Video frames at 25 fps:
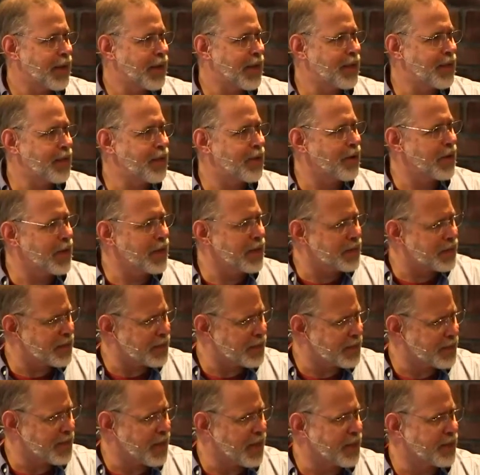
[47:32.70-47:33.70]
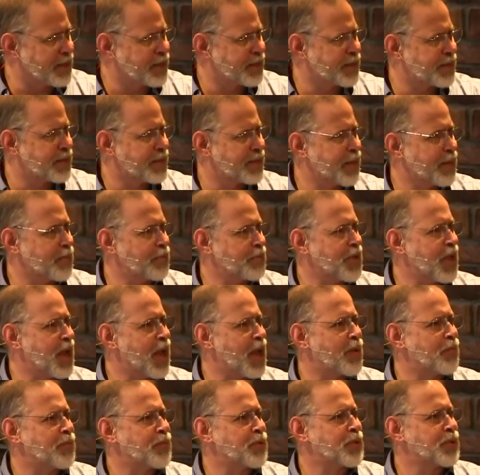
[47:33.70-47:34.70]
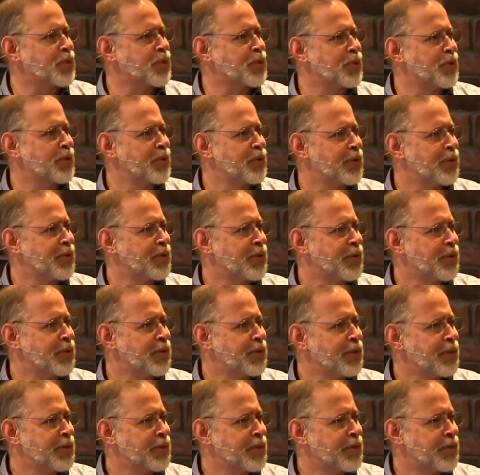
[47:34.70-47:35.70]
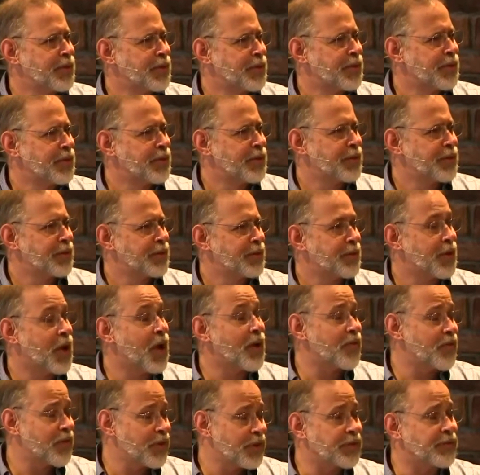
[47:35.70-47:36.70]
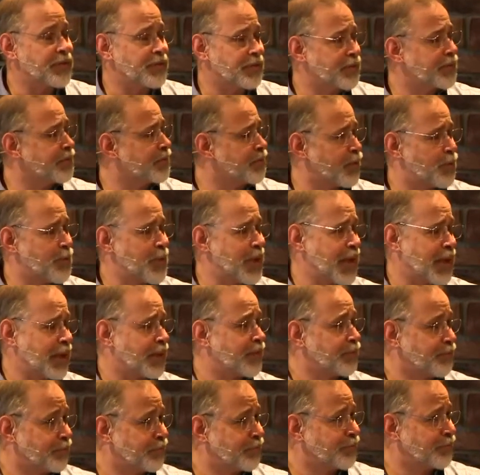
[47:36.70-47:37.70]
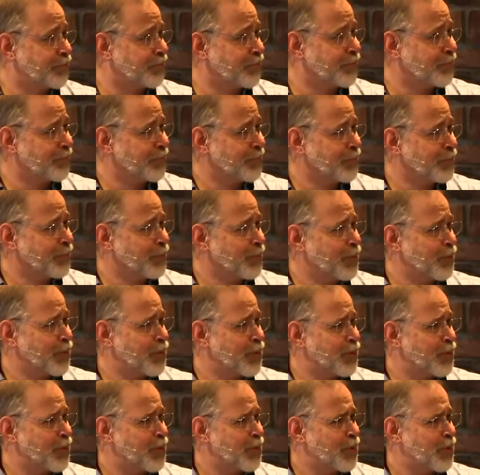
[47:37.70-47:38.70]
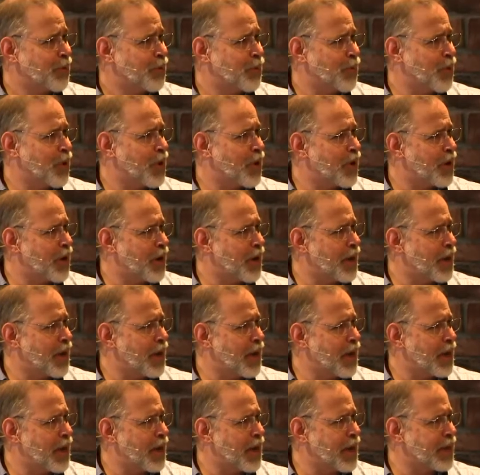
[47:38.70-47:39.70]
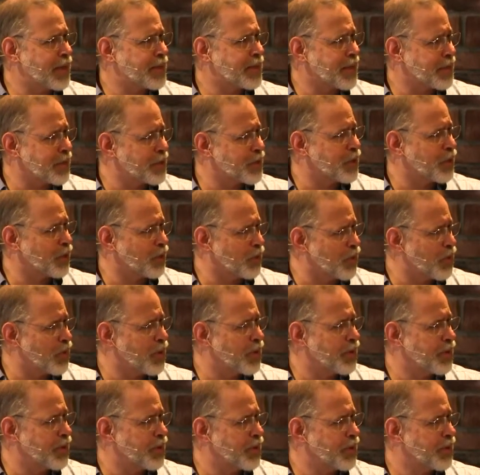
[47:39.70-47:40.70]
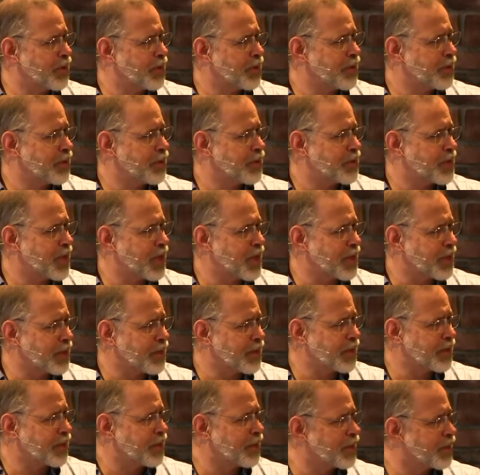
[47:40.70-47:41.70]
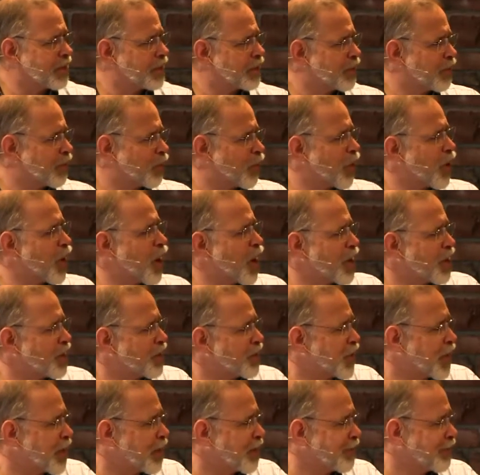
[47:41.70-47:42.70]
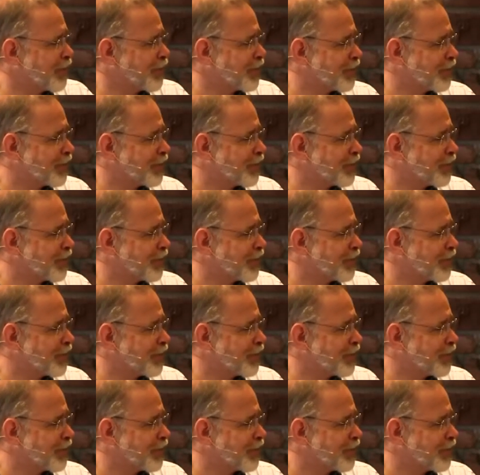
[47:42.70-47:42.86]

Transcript: and there is a sense sometimes, often for me, where I sense the Lord saying, where are you, John?